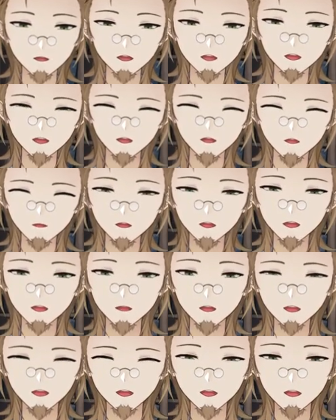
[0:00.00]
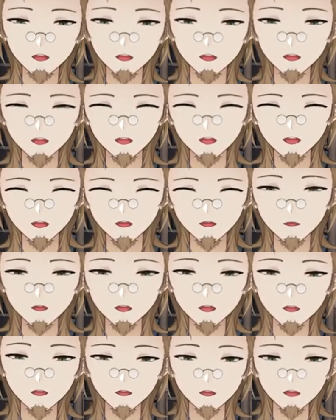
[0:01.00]
credit scenes that said like
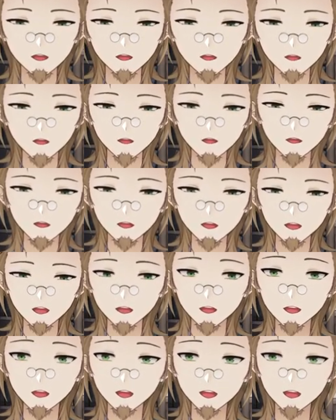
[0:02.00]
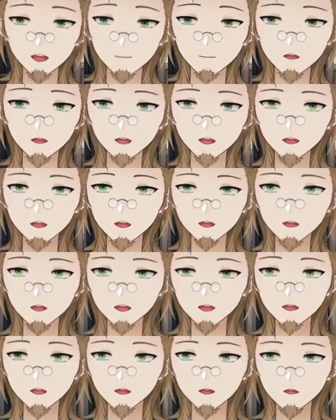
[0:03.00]
congratulations on getting an anime
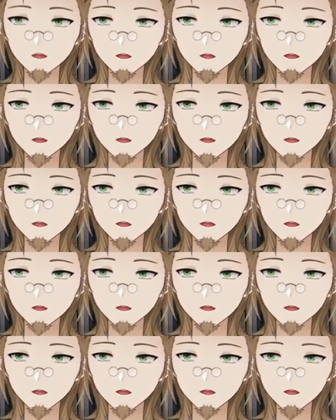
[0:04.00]
and so I